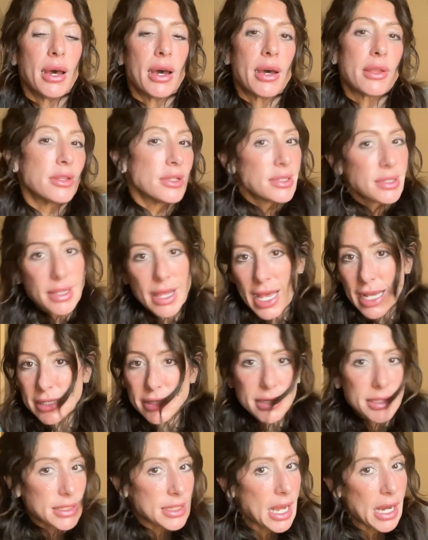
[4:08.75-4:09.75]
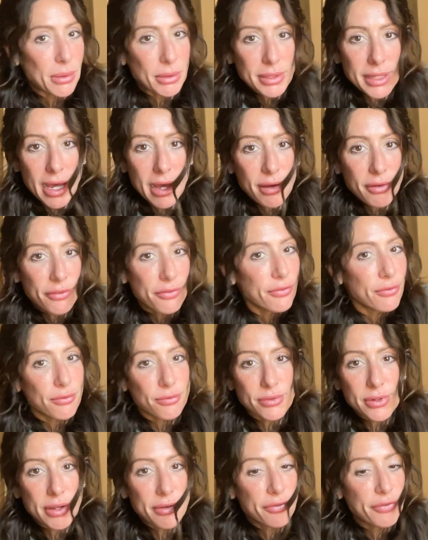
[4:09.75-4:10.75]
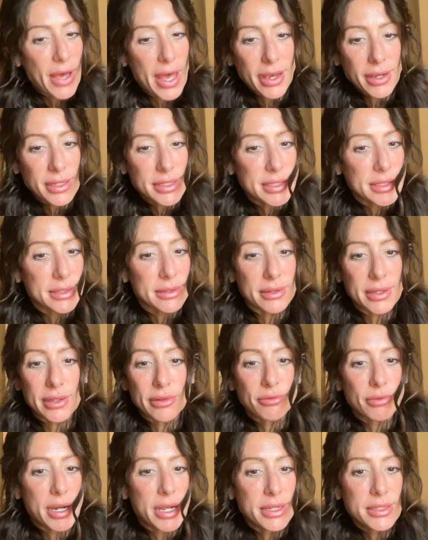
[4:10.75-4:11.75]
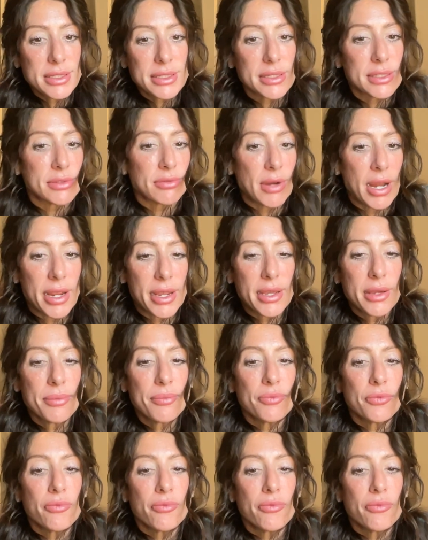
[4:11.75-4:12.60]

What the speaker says: This class is not without effects and risks, right?